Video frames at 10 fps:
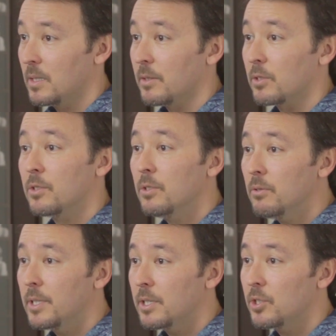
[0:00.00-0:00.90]
Now this
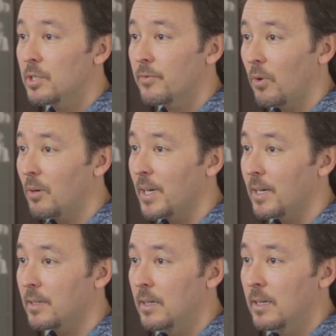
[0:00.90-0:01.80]
new DNG
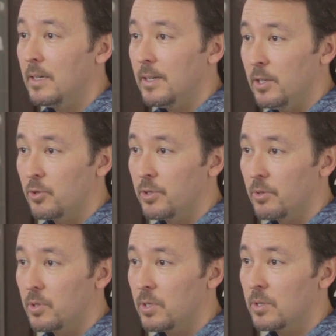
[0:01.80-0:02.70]
format
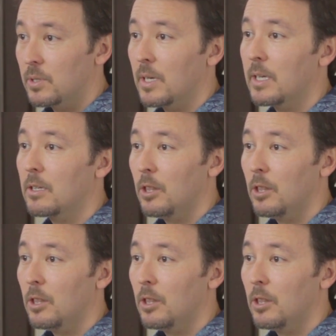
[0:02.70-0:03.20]
introduces a